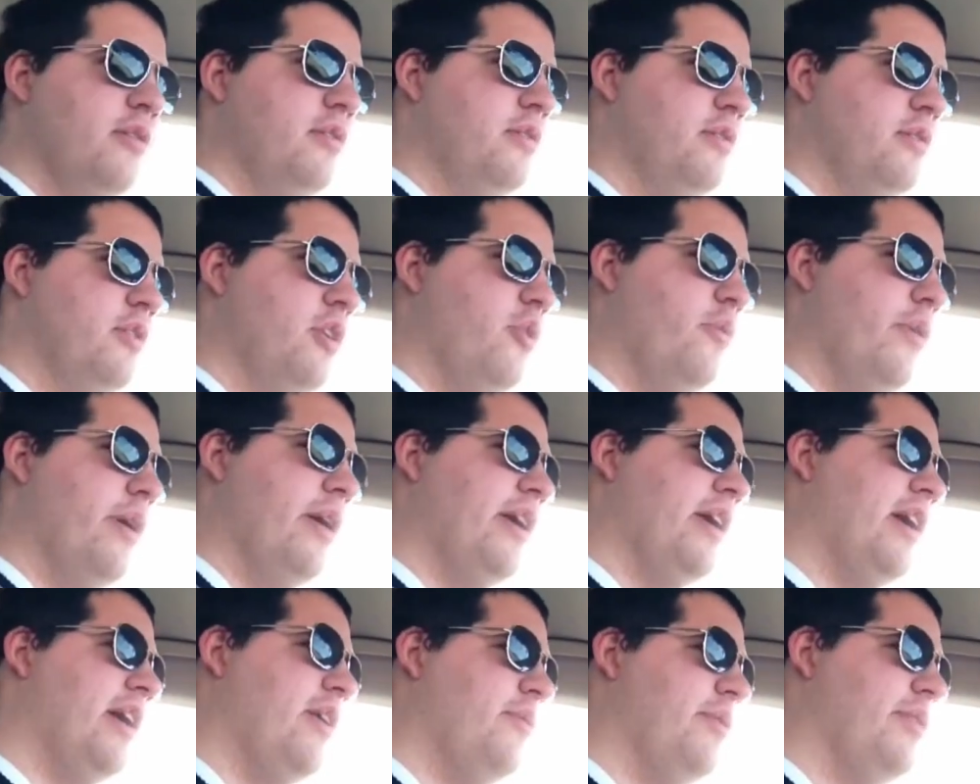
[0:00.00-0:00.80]
Oh
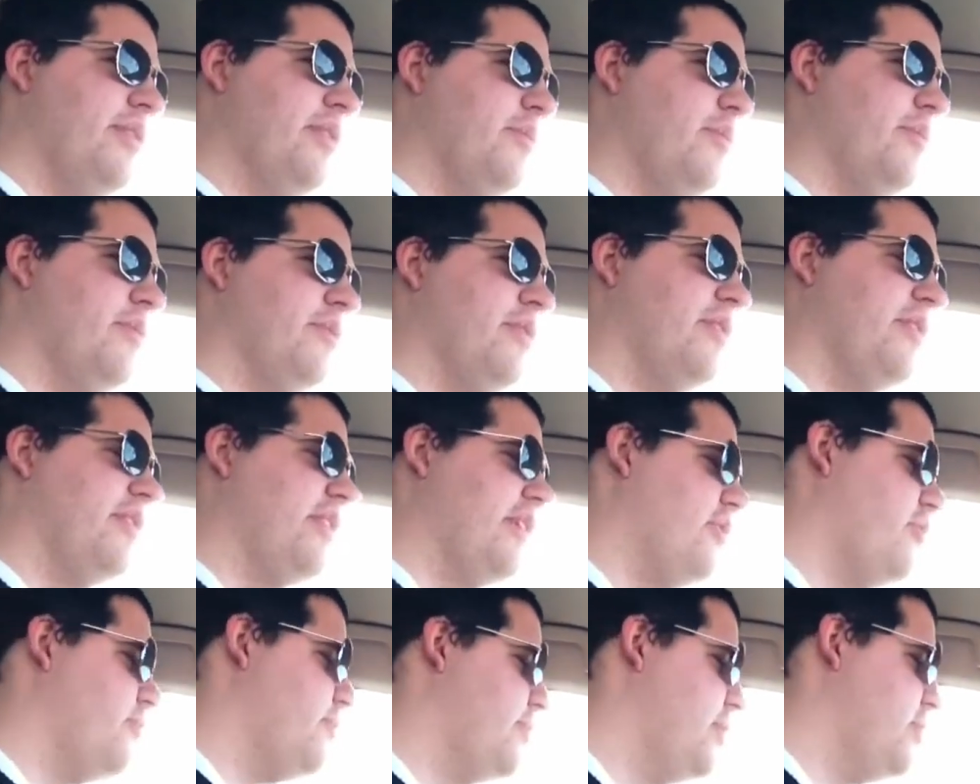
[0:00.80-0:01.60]
wait, yeah, we said we weren't going to
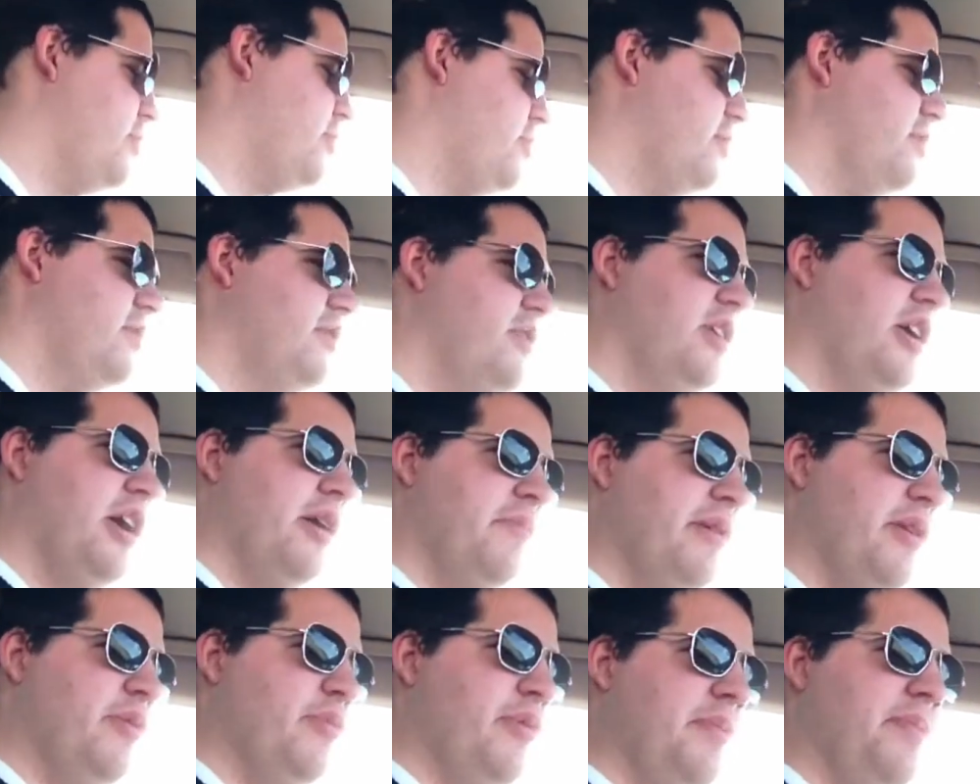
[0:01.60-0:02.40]
say too much. I
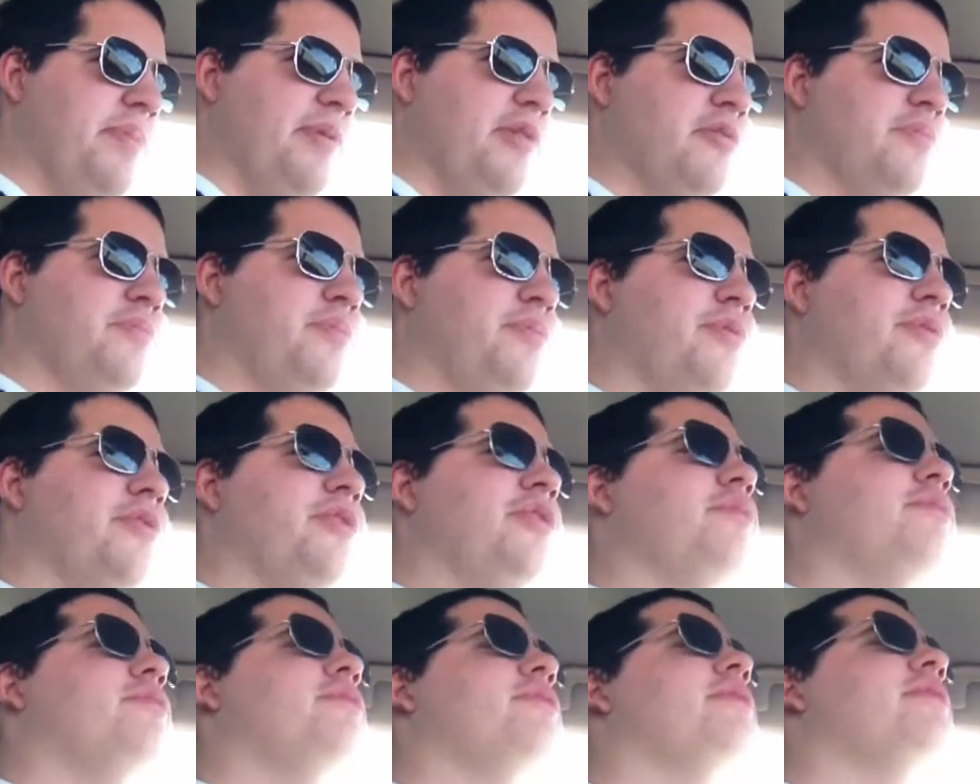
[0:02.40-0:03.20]
mean, we both pulled
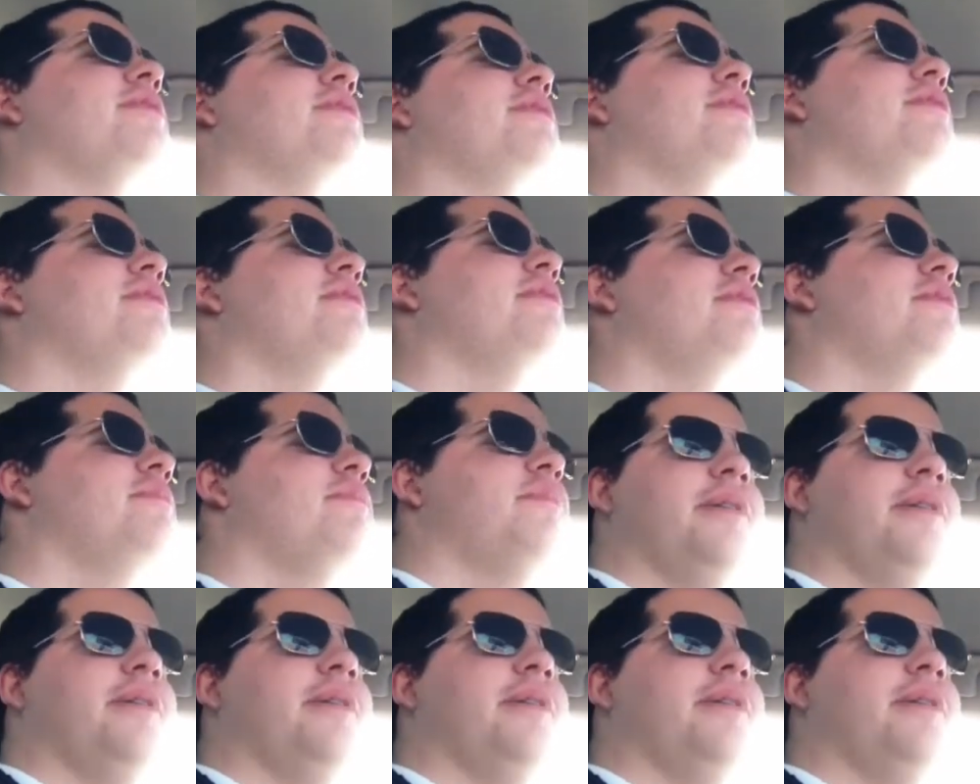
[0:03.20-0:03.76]
Eugene,